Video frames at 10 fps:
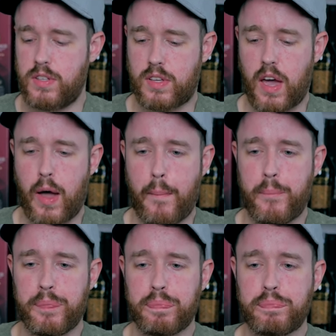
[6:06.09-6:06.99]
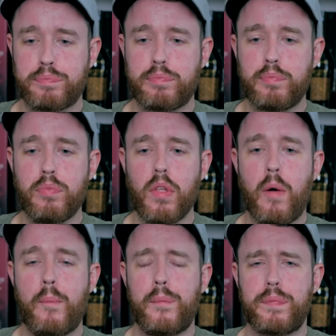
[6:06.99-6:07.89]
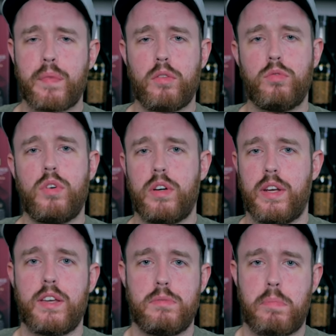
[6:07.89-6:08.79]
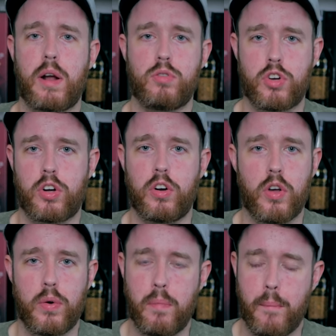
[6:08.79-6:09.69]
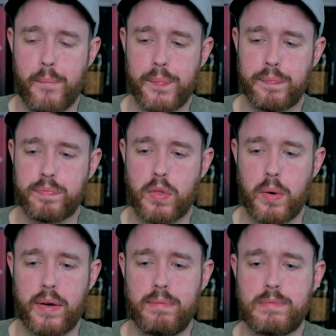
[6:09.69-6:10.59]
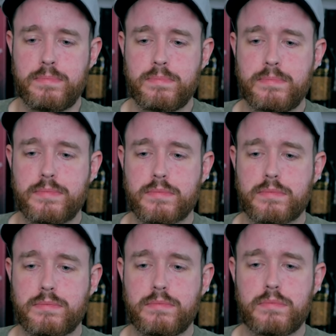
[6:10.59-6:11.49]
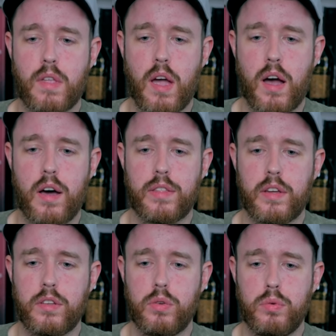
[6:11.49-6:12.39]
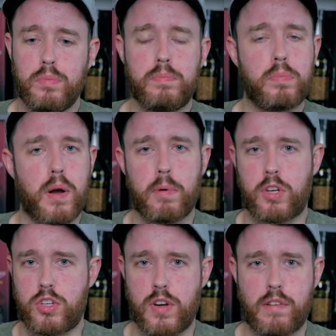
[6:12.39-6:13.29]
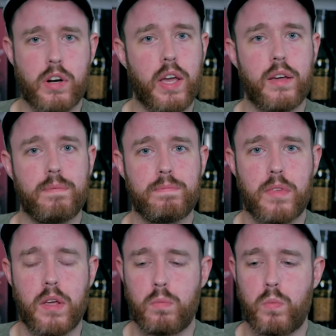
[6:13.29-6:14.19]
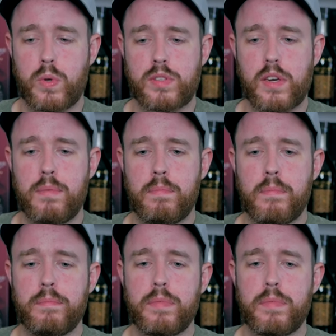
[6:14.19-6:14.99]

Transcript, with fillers: It's got a really nice brown sugar note to it uh, that you pretty much never get in whiskey.